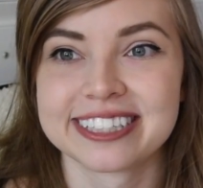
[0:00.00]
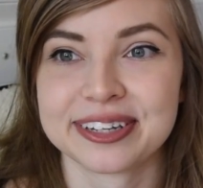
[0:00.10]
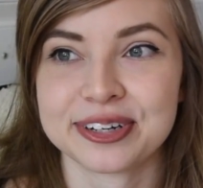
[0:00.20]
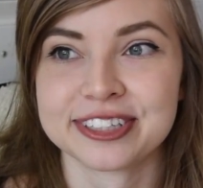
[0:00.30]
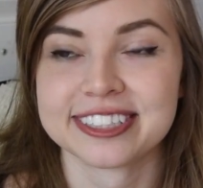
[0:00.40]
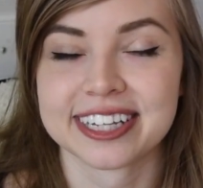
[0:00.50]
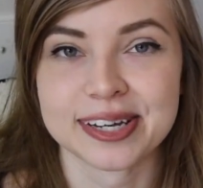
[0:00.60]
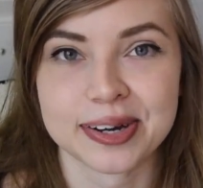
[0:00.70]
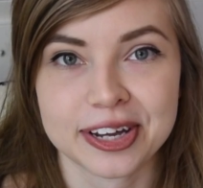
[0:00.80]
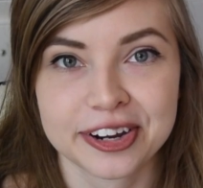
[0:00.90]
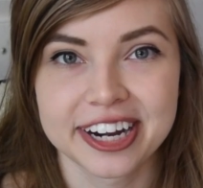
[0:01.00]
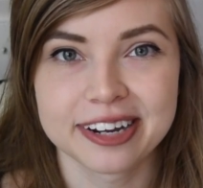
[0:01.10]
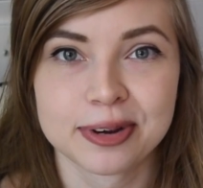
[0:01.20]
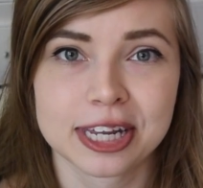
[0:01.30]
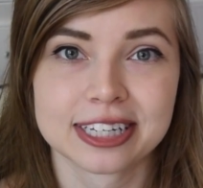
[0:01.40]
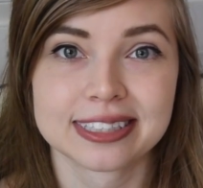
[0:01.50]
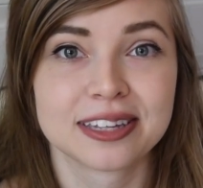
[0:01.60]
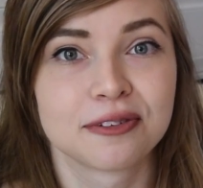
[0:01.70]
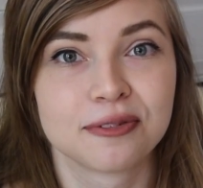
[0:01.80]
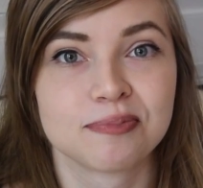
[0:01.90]
So she's like, okay, great. We're gonna
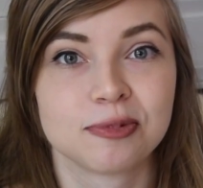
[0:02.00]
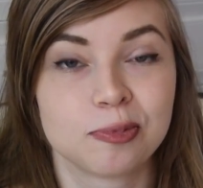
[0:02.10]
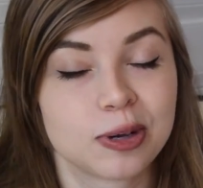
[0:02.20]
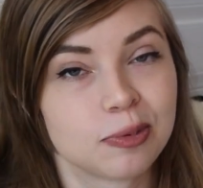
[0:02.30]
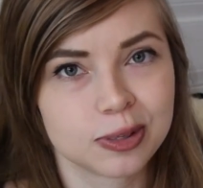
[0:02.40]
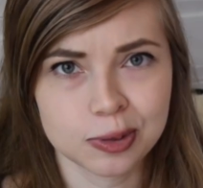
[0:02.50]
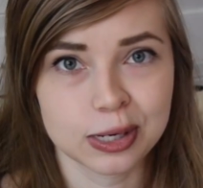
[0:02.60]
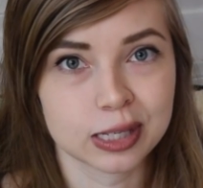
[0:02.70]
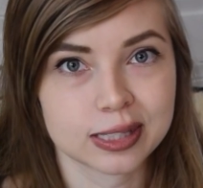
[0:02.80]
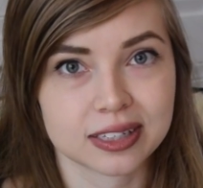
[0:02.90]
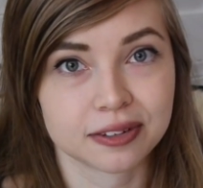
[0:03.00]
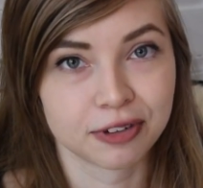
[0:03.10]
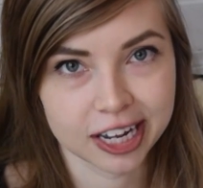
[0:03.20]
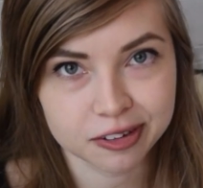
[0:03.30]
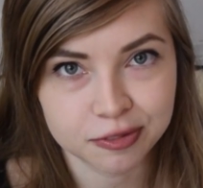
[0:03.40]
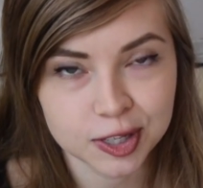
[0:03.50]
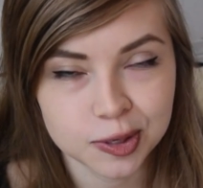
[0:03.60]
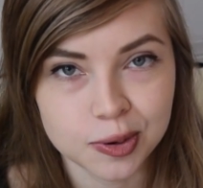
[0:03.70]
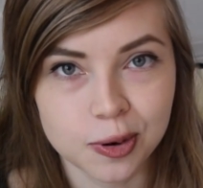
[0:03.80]
do we need to send a van for you,